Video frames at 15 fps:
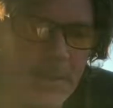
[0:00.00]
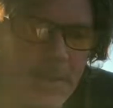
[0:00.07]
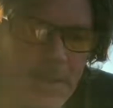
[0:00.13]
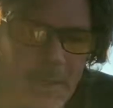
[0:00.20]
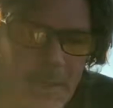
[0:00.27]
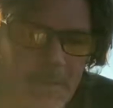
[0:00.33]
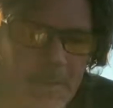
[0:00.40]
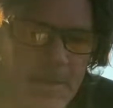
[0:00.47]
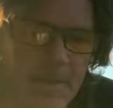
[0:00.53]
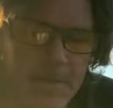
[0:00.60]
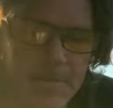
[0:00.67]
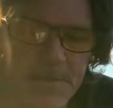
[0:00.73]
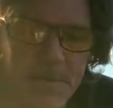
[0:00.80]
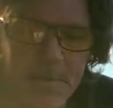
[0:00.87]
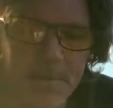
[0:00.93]
And then
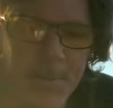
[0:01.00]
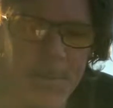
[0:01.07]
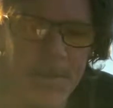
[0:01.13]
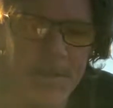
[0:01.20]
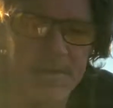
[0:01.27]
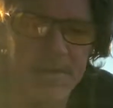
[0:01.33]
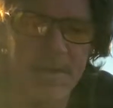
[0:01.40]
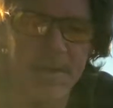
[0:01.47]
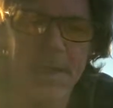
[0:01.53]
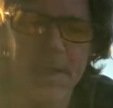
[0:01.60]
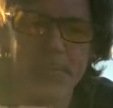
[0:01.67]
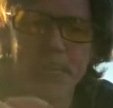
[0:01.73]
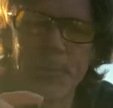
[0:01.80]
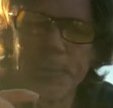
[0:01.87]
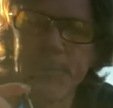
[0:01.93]
there's the other part is the
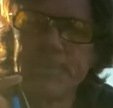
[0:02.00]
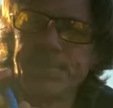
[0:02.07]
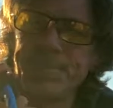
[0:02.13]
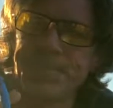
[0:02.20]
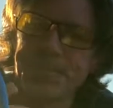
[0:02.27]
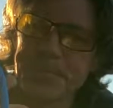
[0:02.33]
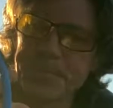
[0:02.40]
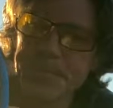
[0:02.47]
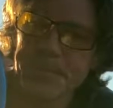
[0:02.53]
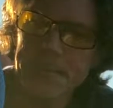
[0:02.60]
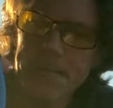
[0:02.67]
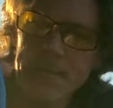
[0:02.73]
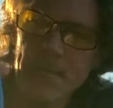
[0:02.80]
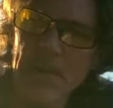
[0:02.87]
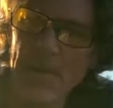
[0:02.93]
keeper,
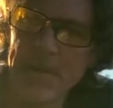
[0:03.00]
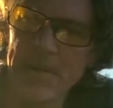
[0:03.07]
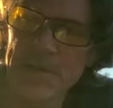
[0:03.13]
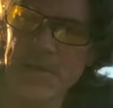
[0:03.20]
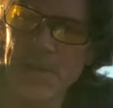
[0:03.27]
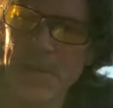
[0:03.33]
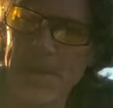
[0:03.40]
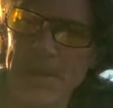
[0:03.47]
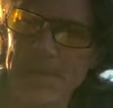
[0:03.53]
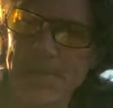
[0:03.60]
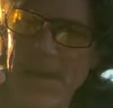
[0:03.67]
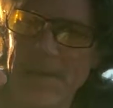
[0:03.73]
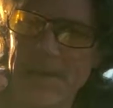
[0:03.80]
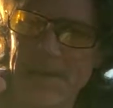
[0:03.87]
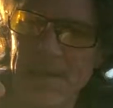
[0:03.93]
and this one is
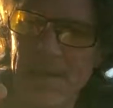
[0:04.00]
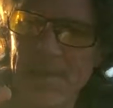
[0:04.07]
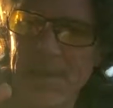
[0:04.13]
basically a